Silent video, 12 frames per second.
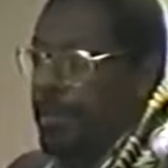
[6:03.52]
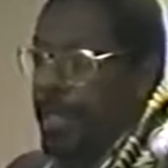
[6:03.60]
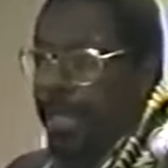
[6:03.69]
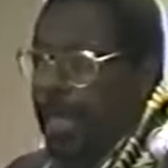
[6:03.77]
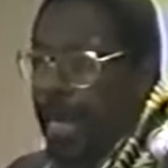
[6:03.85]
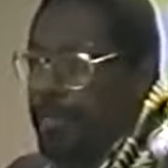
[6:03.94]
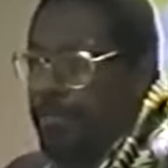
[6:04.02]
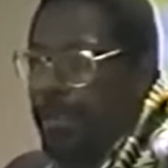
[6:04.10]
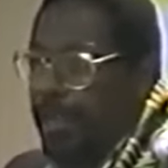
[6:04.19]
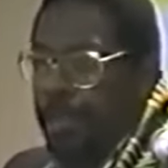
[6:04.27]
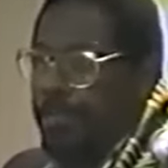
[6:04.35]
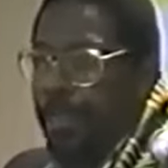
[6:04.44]
you're playing games
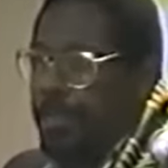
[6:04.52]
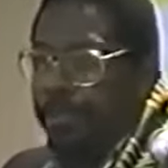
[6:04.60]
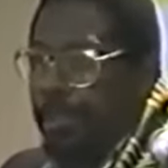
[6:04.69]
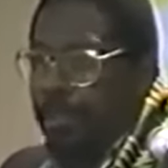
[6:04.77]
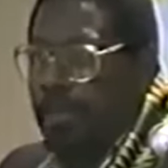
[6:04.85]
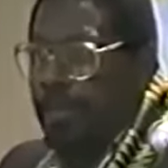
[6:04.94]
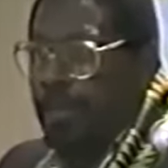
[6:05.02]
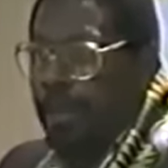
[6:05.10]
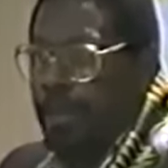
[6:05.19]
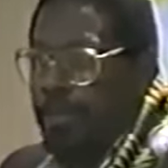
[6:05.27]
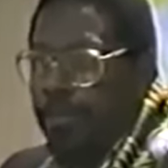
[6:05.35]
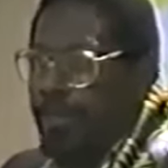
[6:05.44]
with other people.
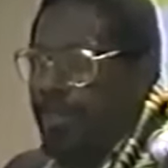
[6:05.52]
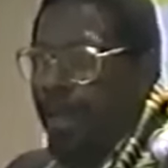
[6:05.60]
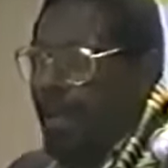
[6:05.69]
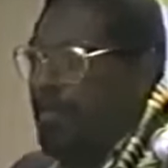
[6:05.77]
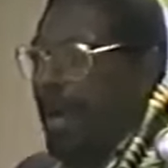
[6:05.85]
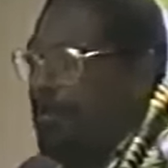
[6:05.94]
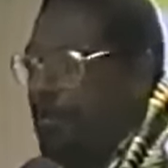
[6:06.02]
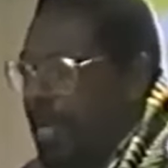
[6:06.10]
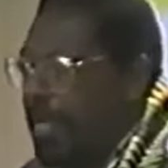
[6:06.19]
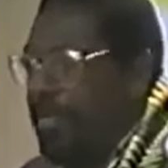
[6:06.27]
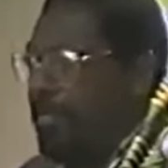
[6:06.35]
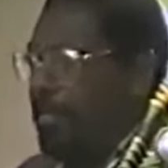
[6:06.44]
You talk about
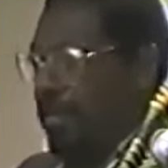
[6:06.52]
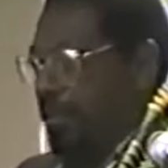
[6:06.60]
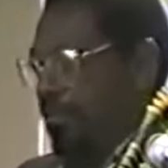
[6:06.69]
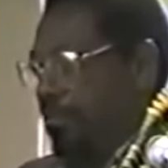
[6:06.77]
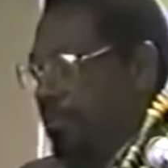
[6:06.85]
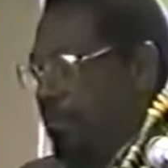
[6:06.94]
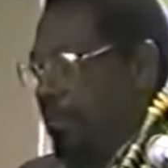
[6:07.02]
racism